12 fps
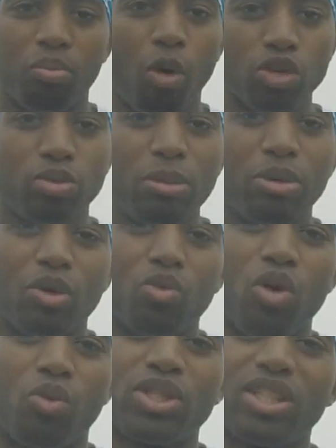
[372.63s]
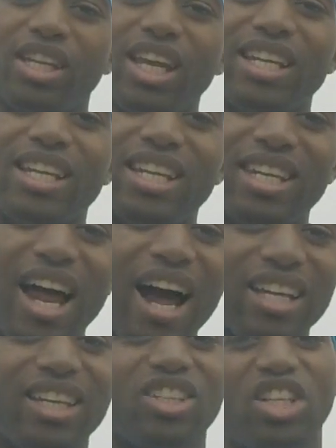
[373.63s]
in the world will say they did
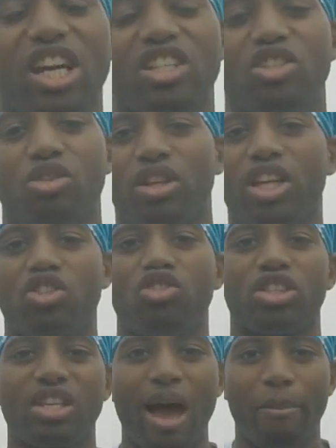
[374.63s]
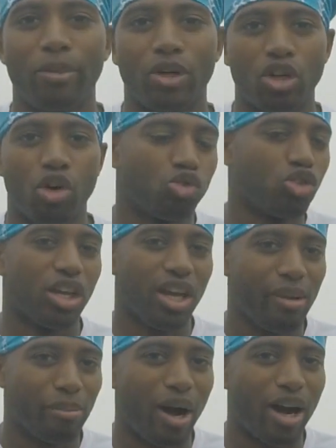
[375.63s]
not get a chance to, unless you just happen to go to the
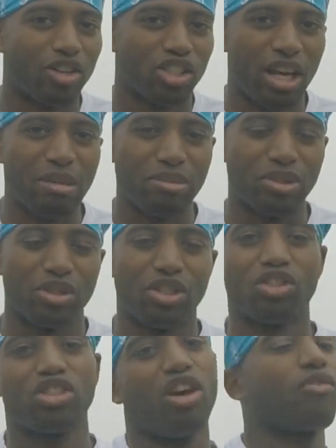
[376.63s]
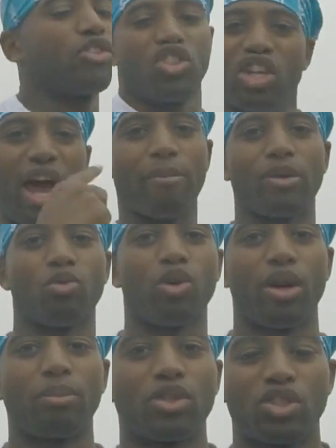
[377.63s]
Empire State Building yourself and just happen to
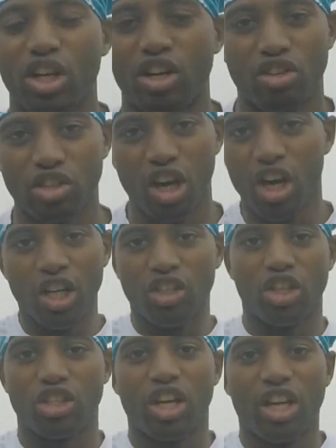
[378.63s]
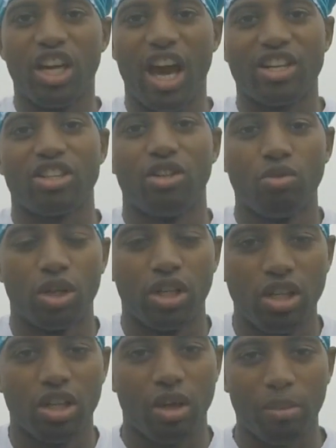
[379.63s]
run up the stairs just casually,
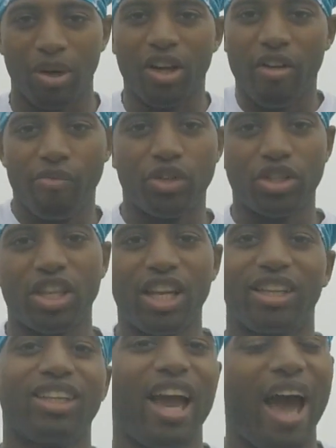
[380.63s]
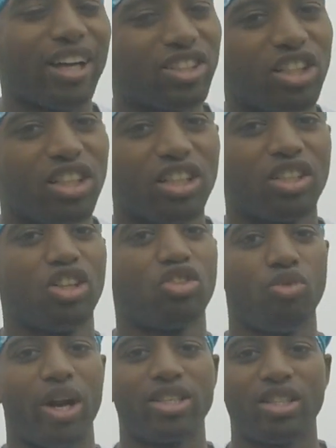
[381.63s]
willy-nilly. But to say that they actually did
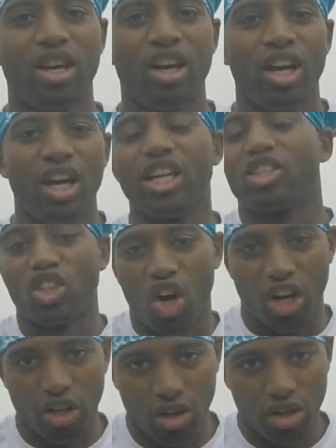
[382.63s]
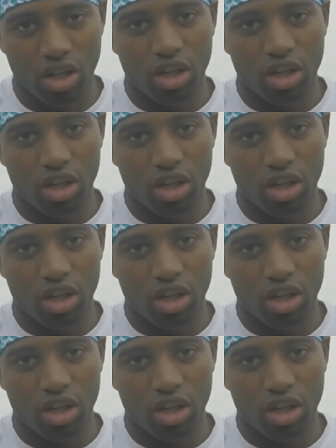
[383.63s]
this race, it's an honor.